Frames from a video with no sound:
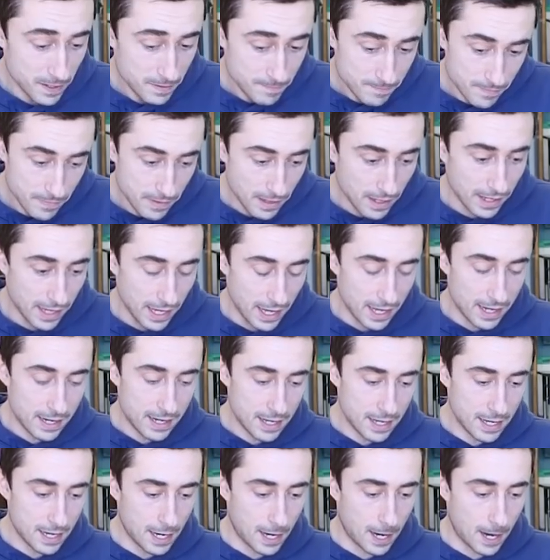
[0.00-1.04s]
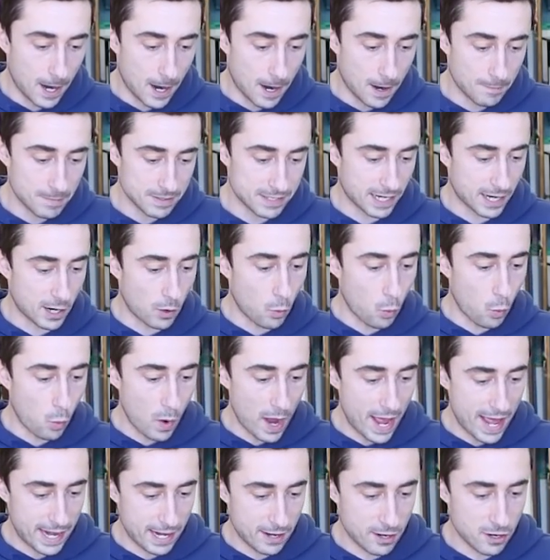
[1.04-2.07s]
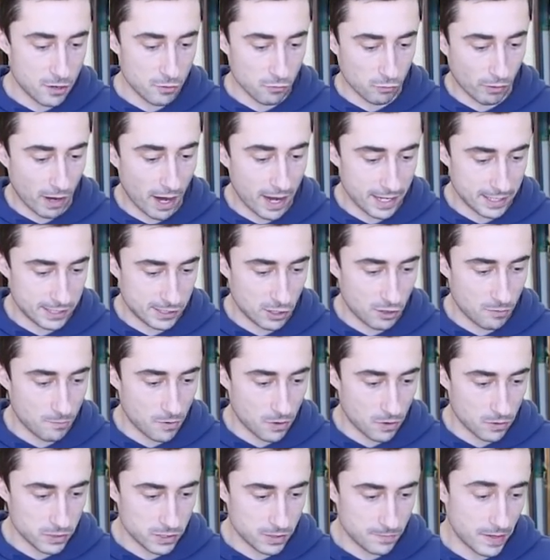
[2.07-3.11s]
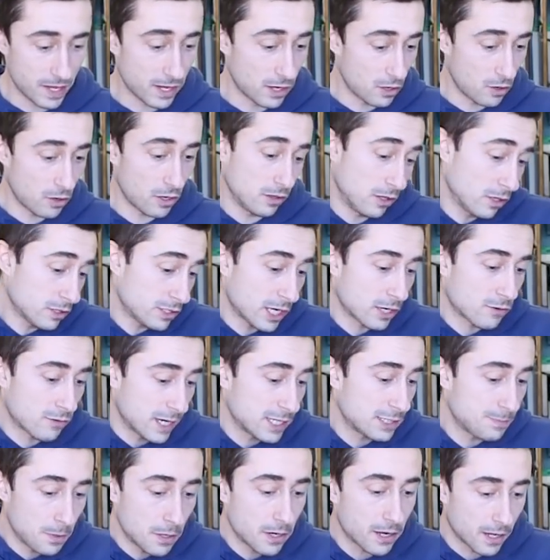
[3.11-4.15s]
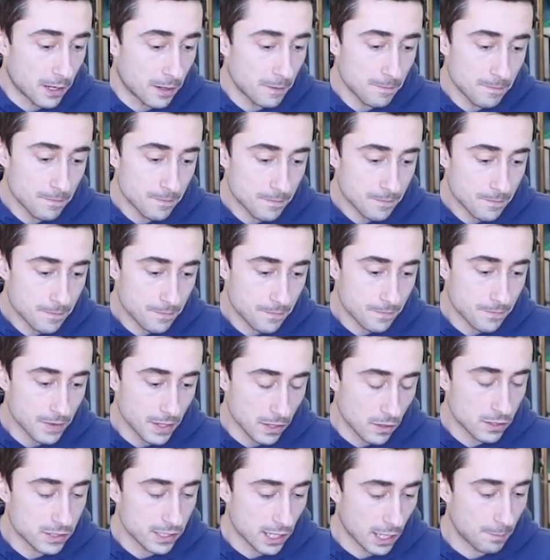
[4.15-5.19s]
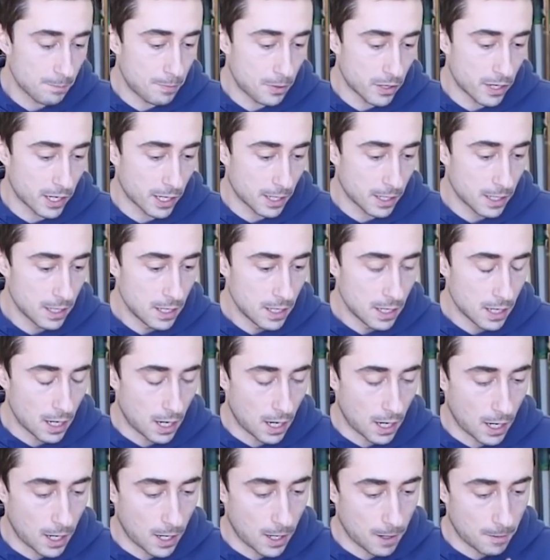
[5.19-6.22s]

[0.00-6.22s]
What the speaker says: me, again. It's like a wet rice, almost. It looks like rice pudding. It looks like a pudding. There's